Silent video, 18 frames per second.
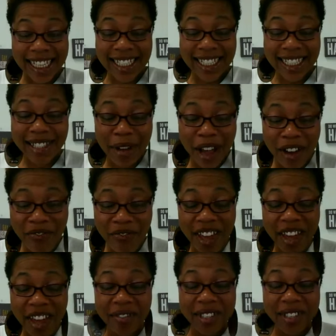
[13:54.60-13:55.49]
this is my
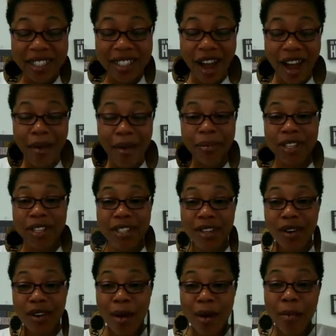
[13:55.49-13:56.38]
favorite topic,
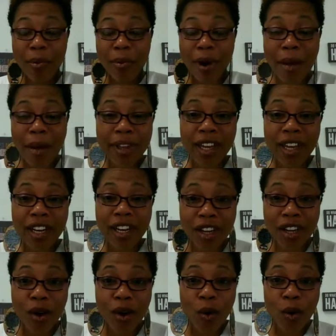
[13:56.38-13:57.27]
so I'm probably going to
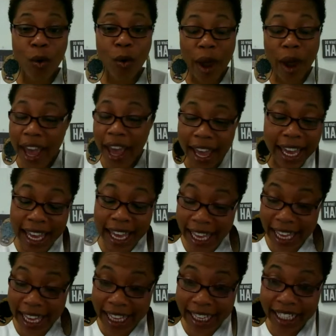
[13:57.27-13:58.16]
go way
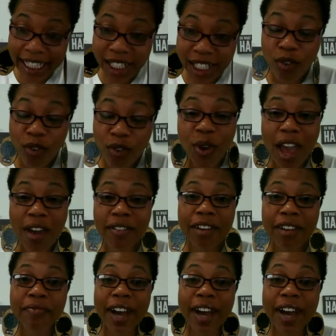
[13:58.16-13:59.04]
in. So if you
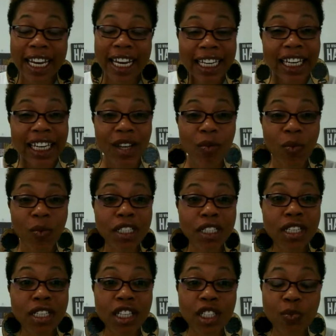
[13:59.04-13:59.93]
haven't invited
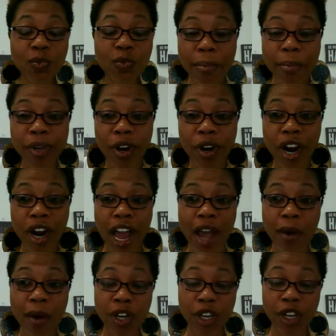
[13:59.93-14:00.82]
anyone to this webinar,
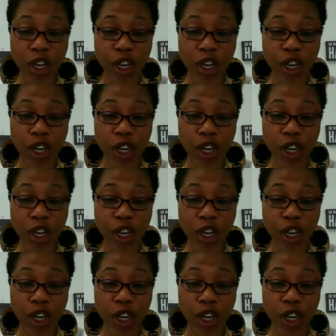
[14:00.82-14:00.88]
I would